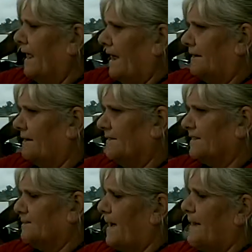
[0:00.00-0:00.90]
And in
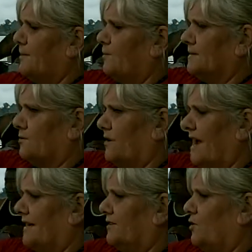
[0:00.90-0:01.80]
this paper was
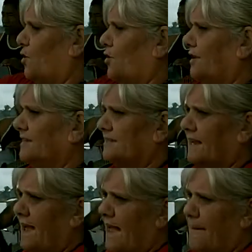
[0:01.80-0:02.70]
created corners
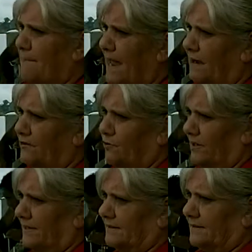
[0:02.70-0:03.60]
and
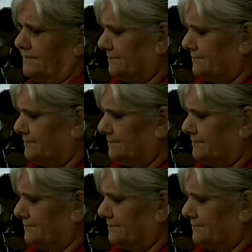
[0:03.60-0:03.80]
boundaries.